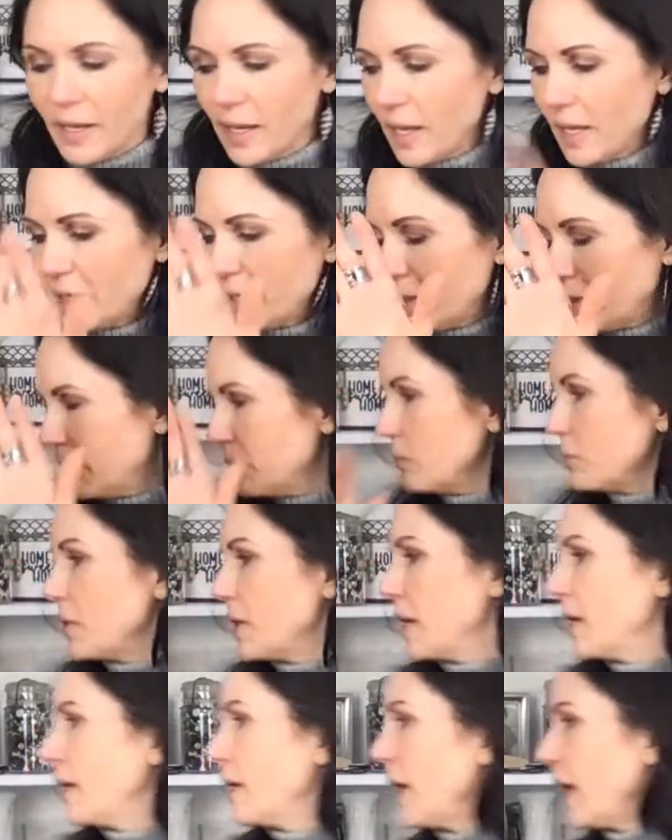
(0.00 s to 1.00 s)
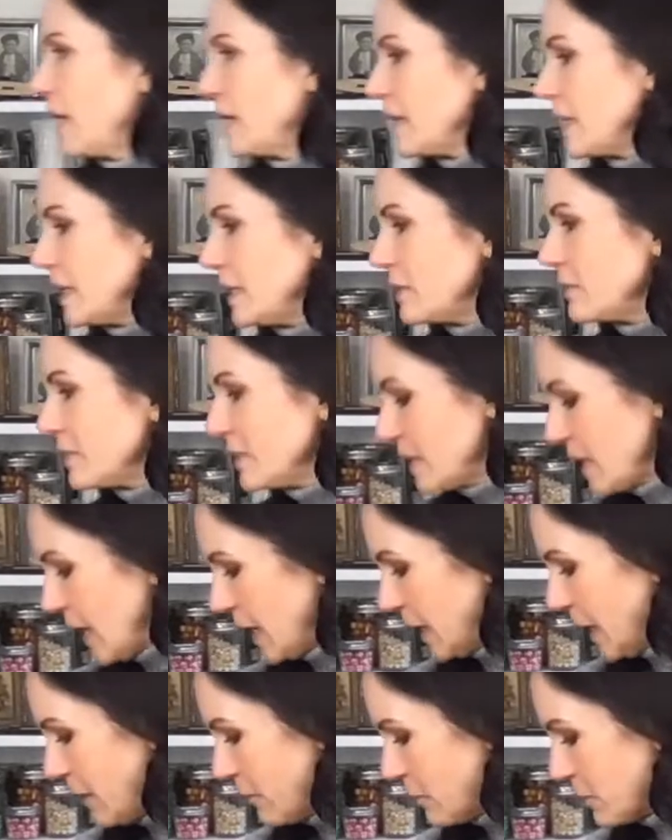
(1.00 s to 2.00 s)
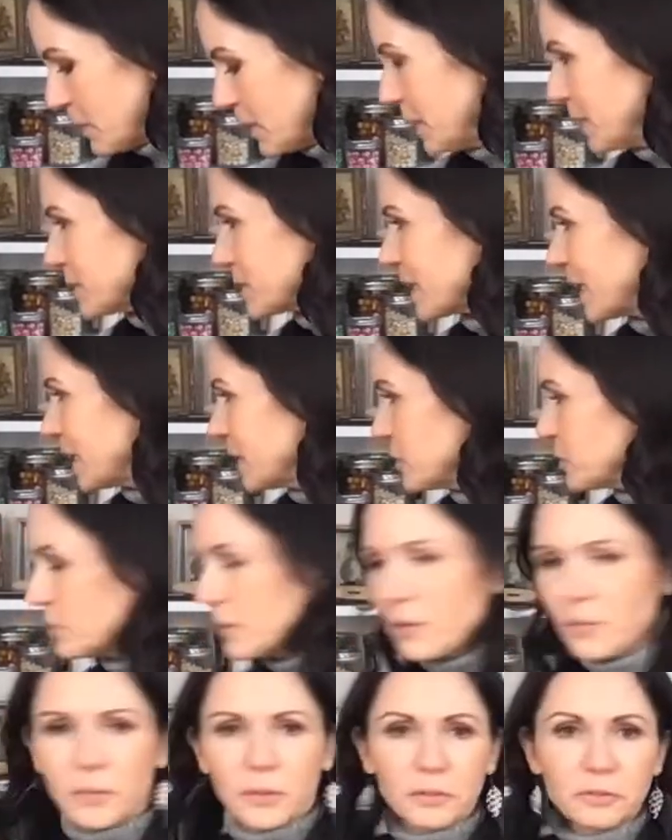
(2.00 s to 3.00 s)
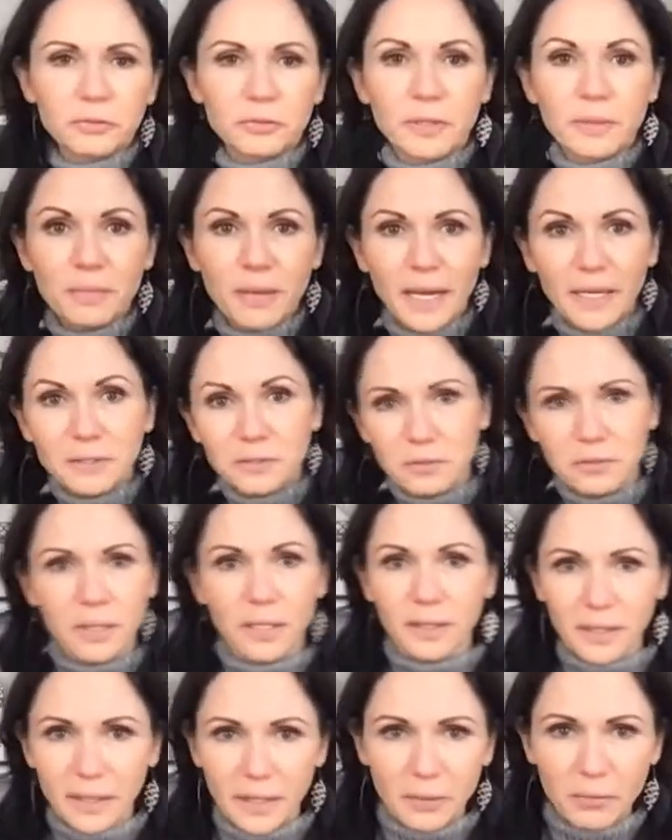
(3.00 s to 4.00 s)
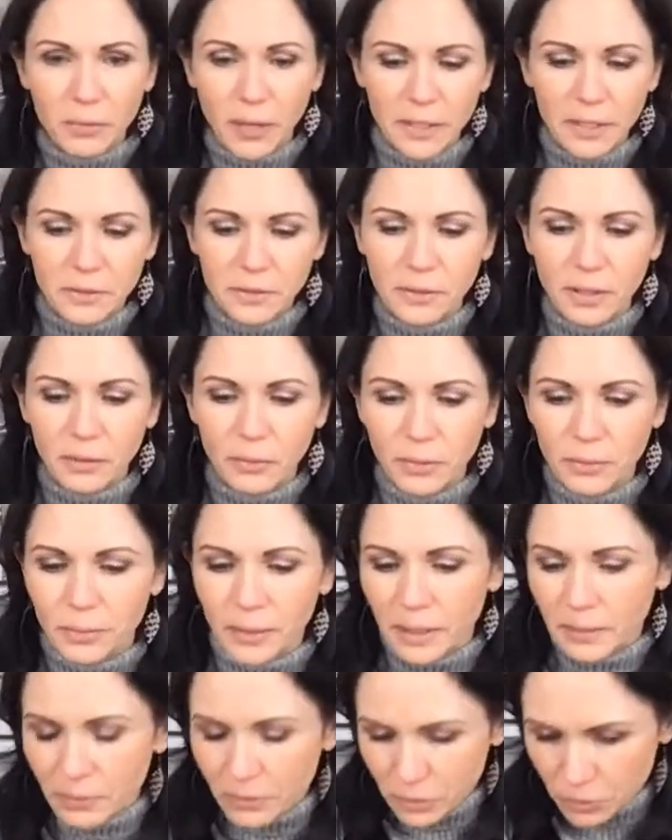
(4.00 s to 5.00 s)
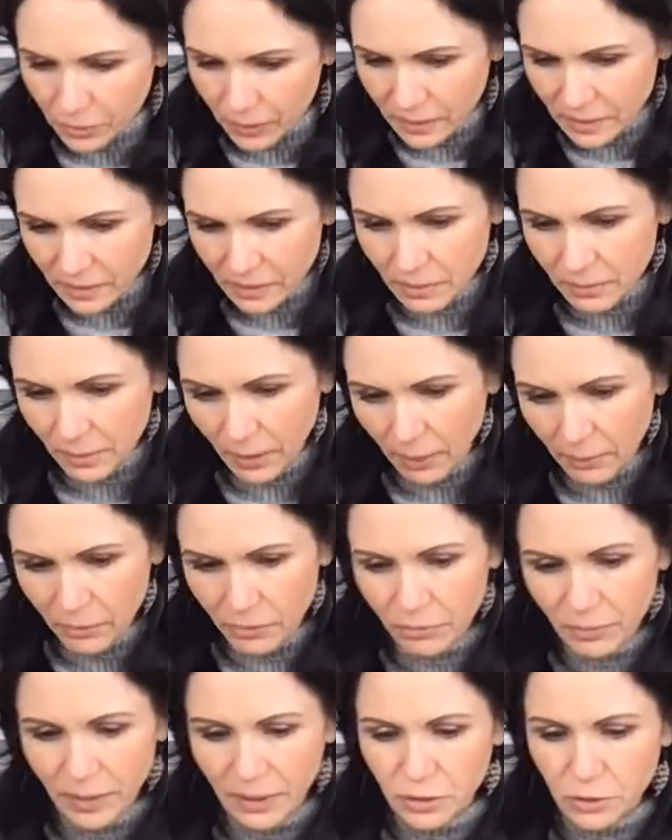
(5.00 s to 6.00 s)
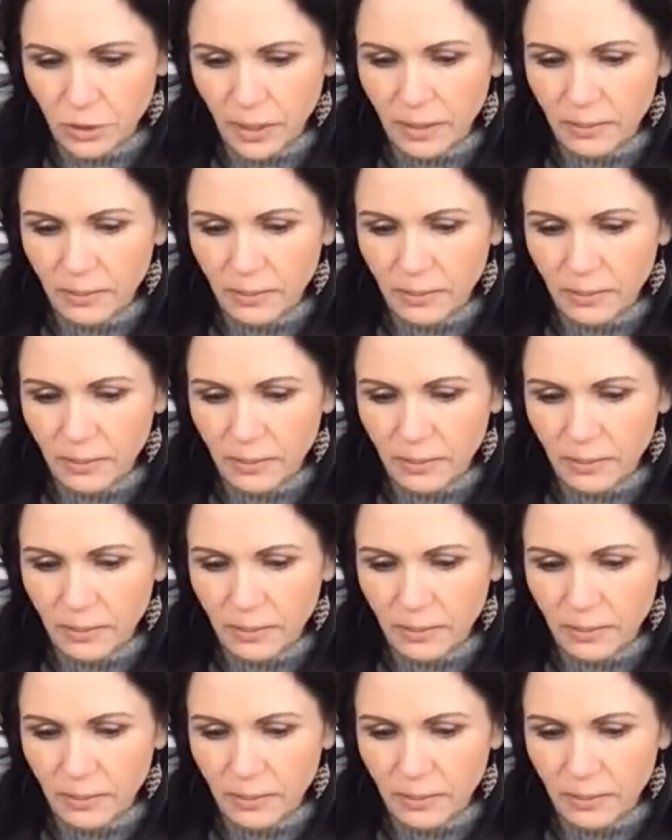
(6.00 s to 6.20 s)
And at the end of the day, everybody has got to do what works for them. But I do not want paper shreds in the bottom of my tray